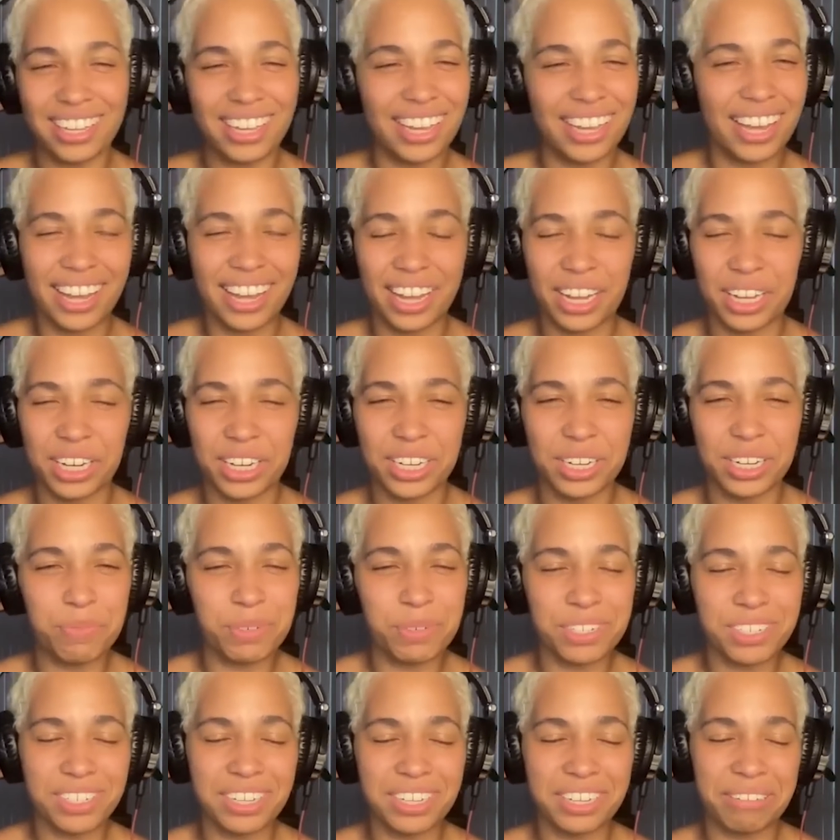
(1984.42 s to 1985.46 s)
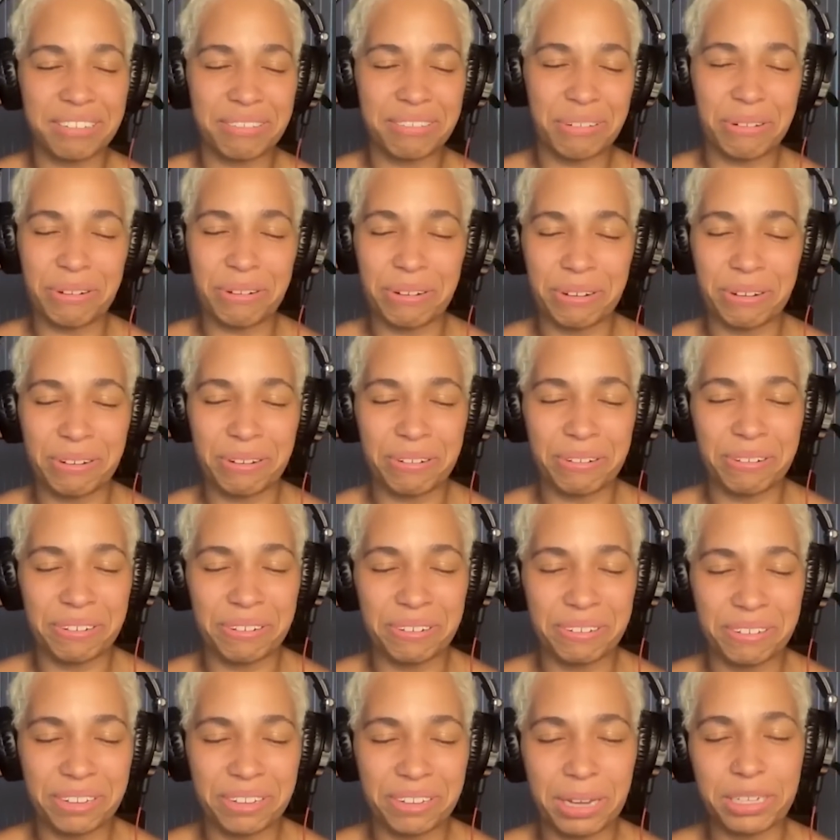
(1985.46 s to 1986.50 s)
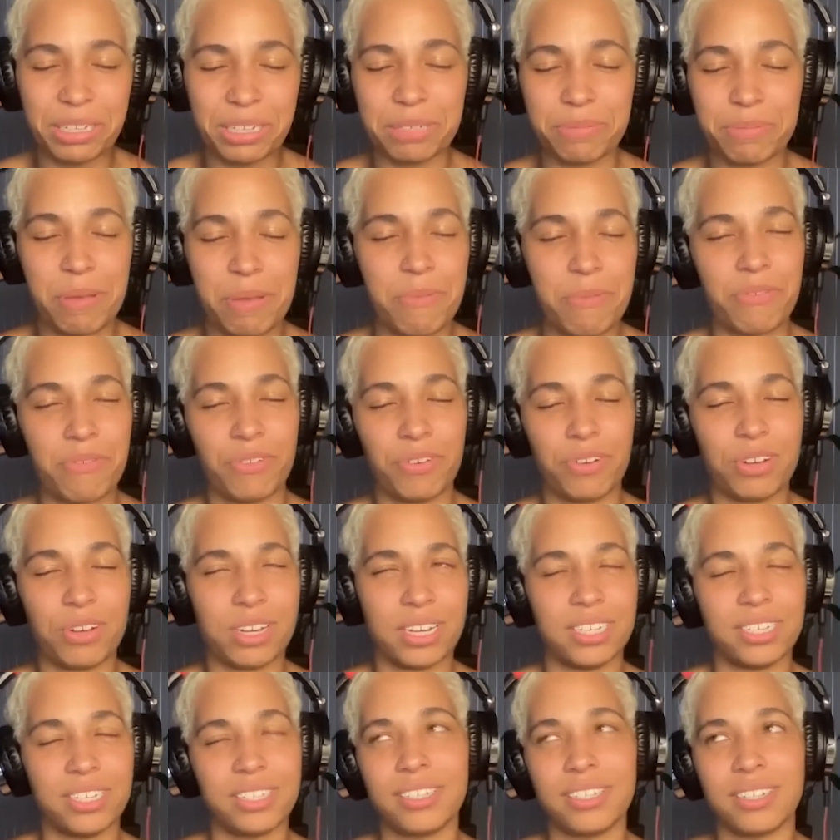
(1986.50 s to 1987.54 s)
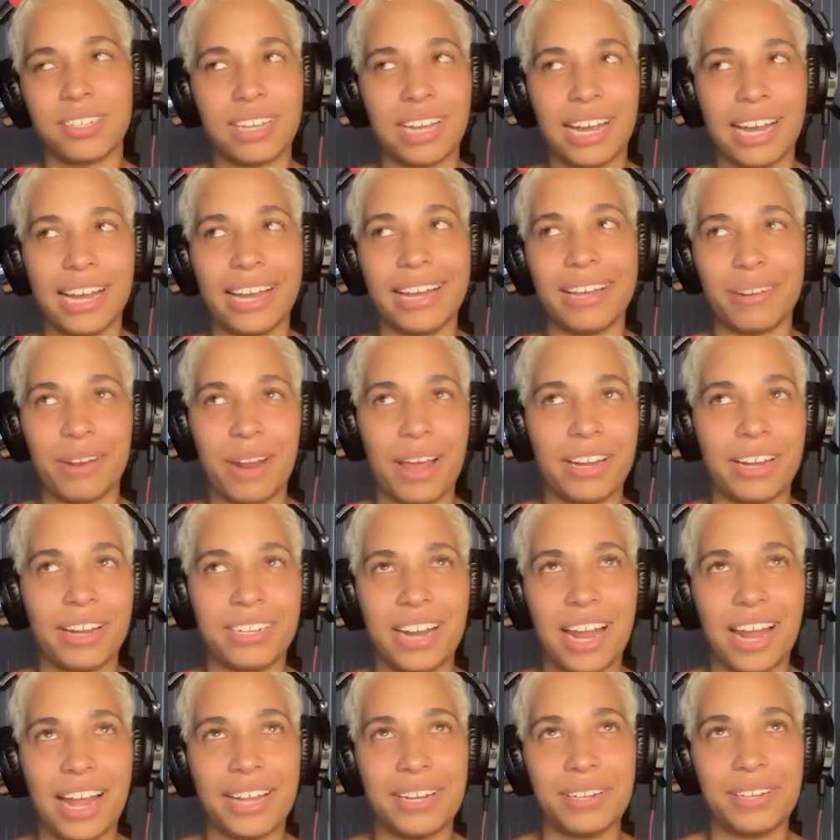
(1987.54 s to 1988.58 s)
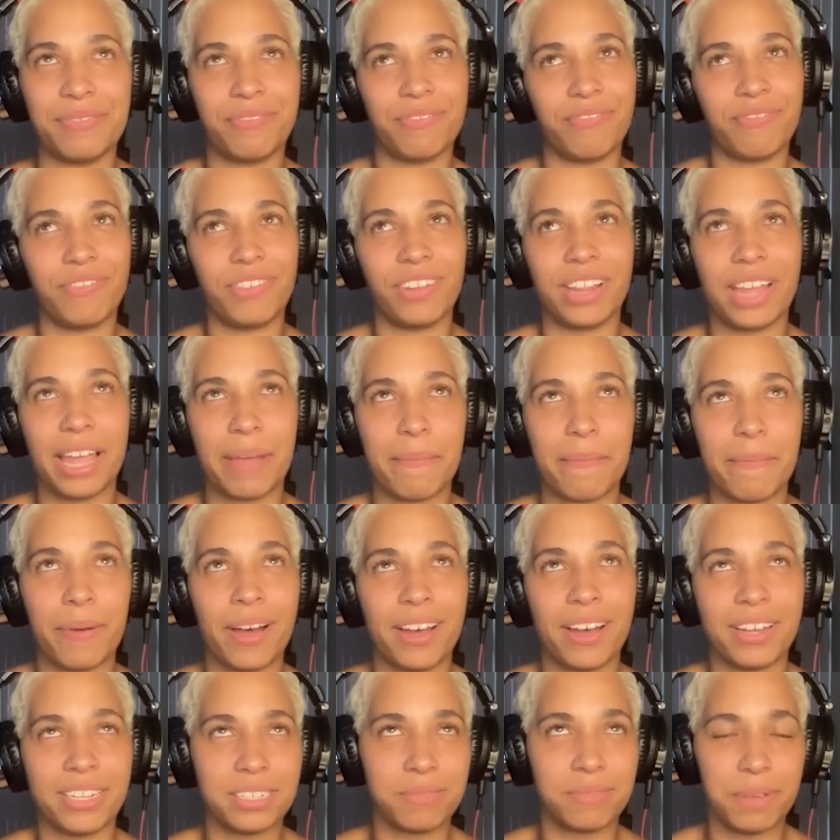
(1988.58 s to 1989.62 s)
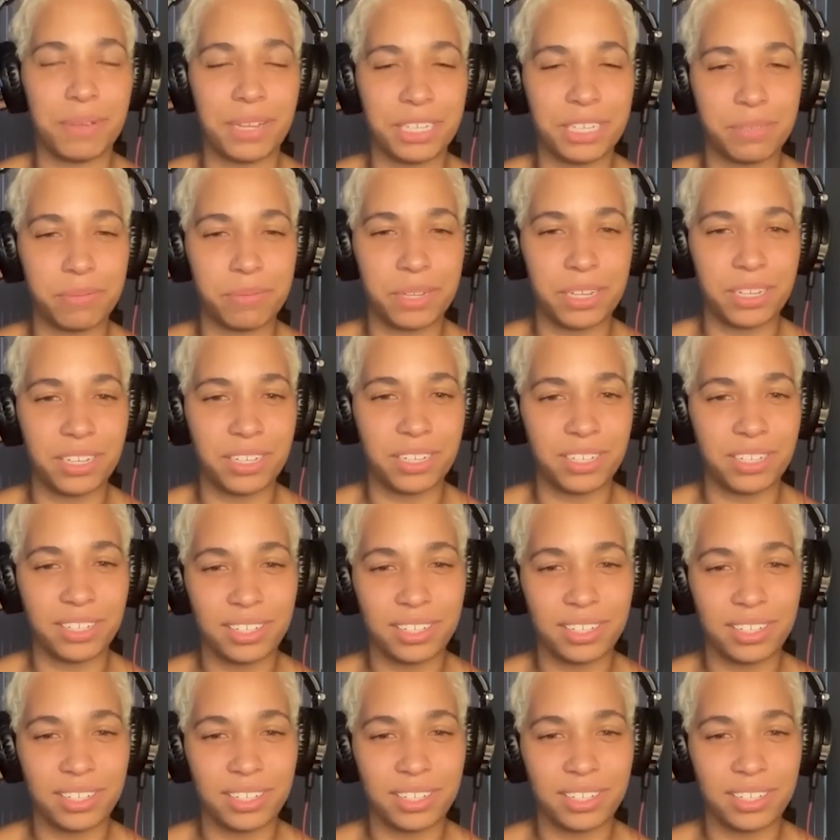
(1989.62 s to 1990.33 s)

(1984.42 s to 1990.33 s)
yeah, and I'm just like, oh, it just made me feel good. So yeah, I feel like Boz makes me